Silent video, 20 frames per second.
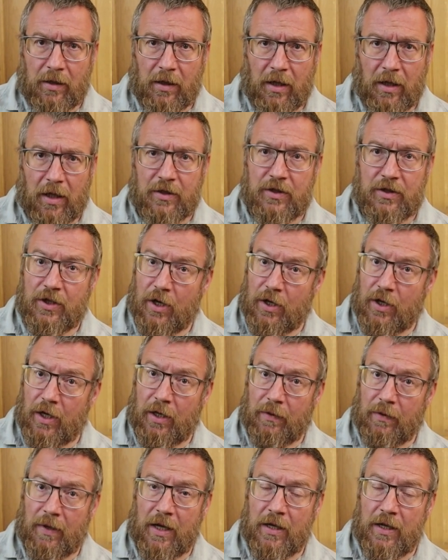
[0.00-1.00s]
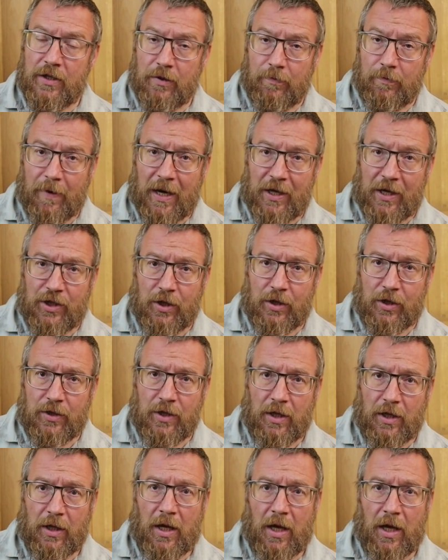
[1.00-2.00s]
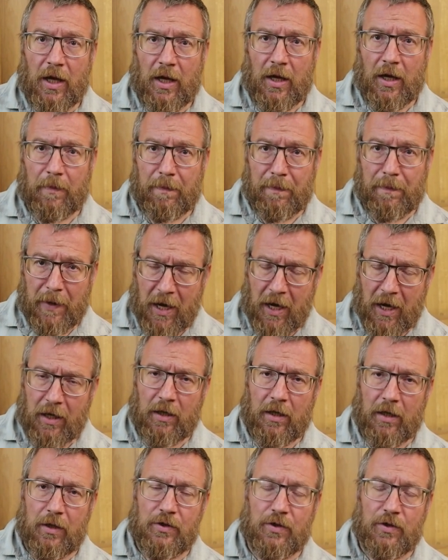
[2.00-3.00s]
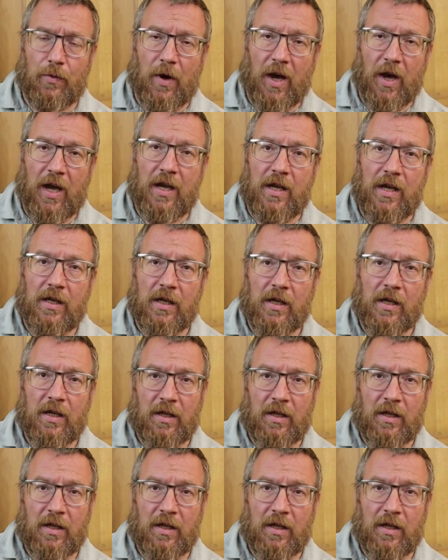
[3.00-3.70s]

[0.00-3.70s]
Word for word: and turn it into rashers and pack those away,